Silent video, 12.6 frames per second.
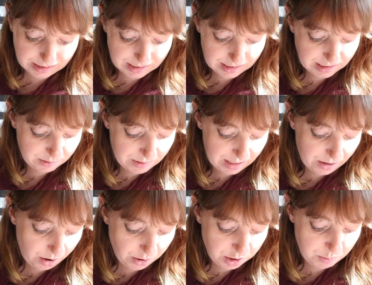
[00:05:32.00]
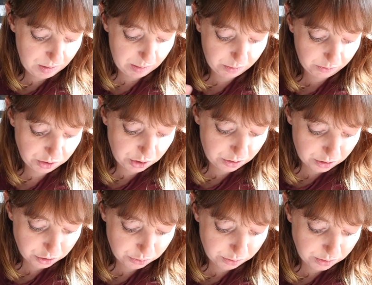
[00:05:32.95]
Listen to me, all you people of
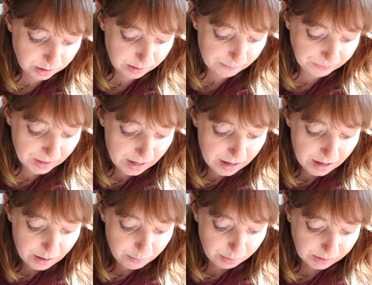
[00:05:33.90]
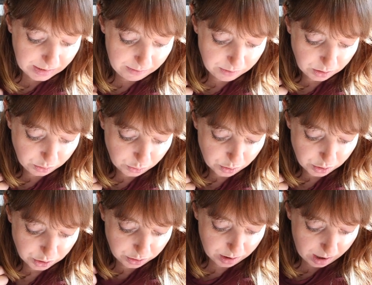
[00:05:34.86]
Judah and Jerusalem. Believe in the
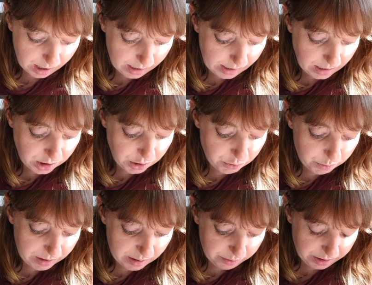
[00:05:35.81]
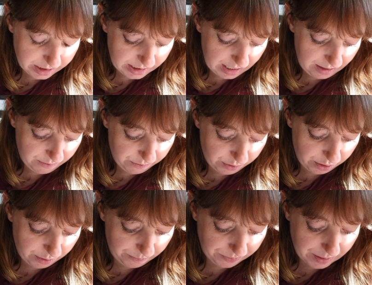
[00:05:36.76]
Lord your God, and you will be able to stand
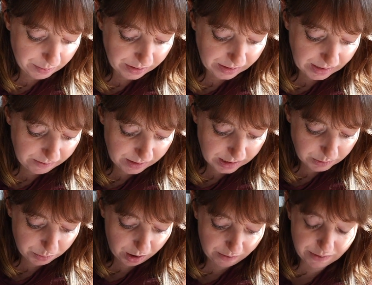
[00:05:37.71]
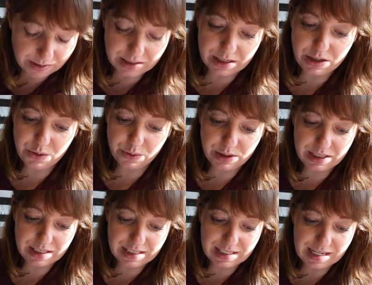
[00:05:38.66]
firm. Believe in his prophets, and you will
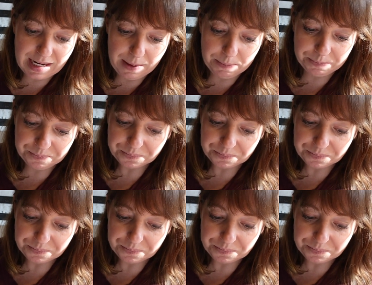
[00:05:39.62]
succeed.